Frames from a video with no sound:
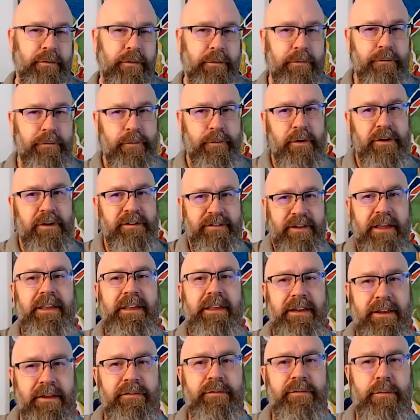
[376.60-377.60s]
for
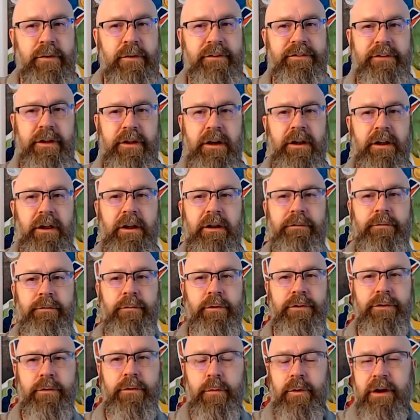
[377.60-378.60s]
executives. We'll start off
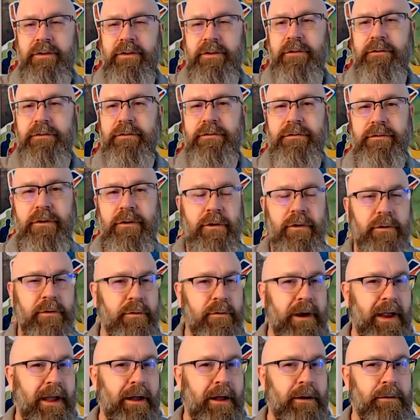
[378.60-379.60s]
with questions
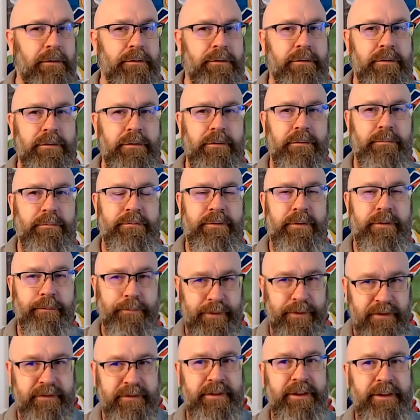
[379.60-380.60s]
around the
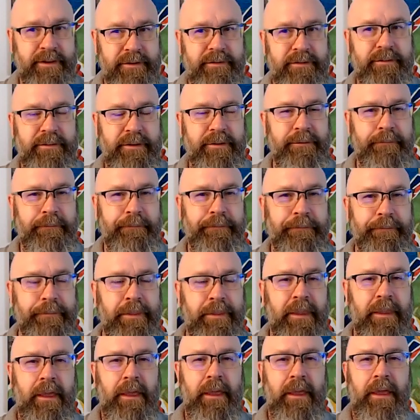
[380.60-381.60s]
business.
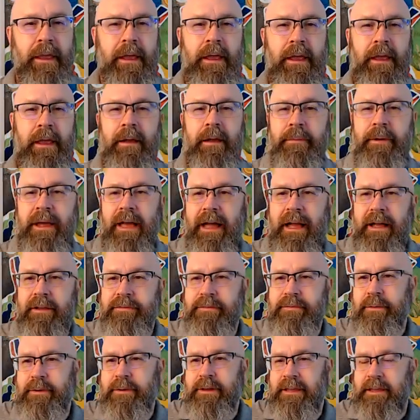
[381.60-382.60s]
But
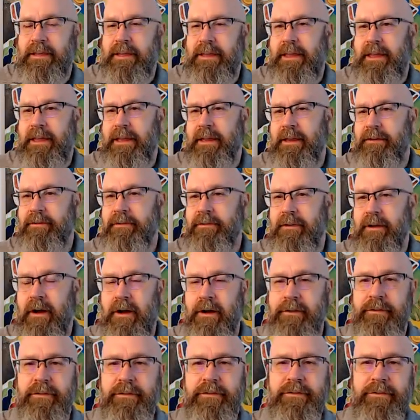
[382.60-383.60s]
as we engage
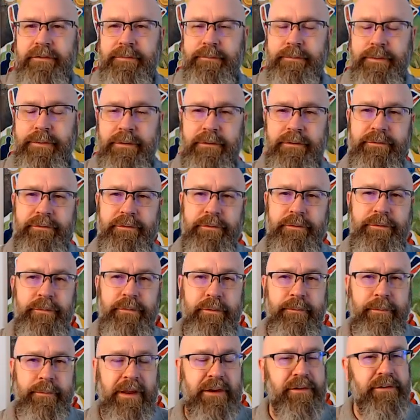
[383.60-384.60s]
on the spiritual
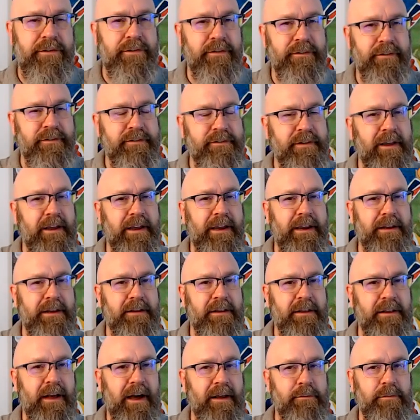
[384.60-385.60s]
formation
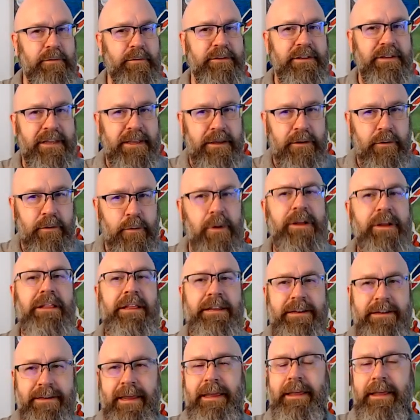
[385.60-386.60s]
side, God will
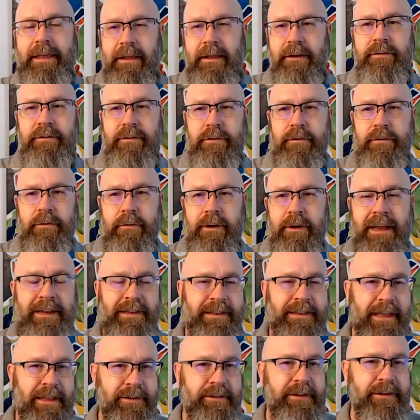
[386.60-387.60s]
quickly take it to
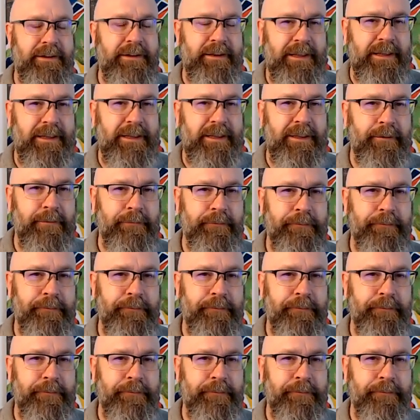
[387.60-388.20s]
identity,